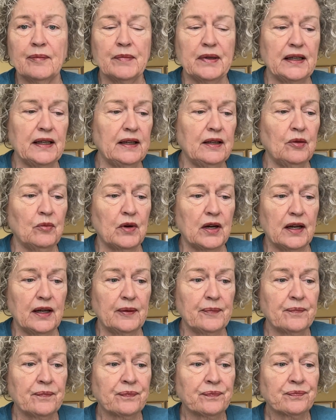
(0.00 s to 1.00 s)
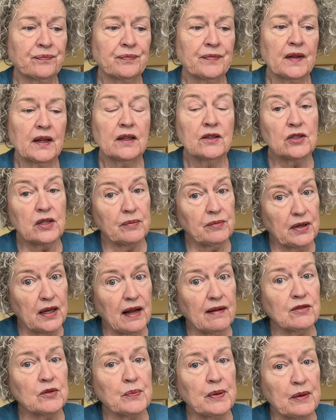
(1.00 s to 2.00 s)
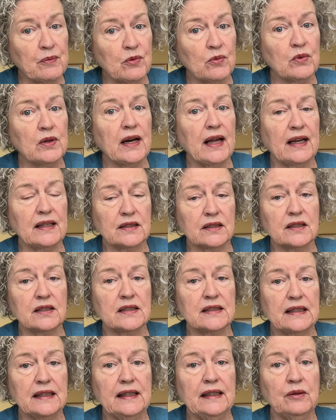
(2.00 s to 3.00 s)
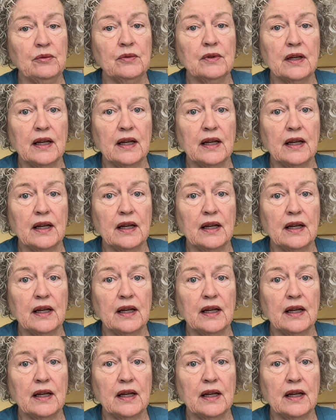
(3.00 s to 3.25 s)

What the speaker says: But anyway, sometimes people would ask us to eat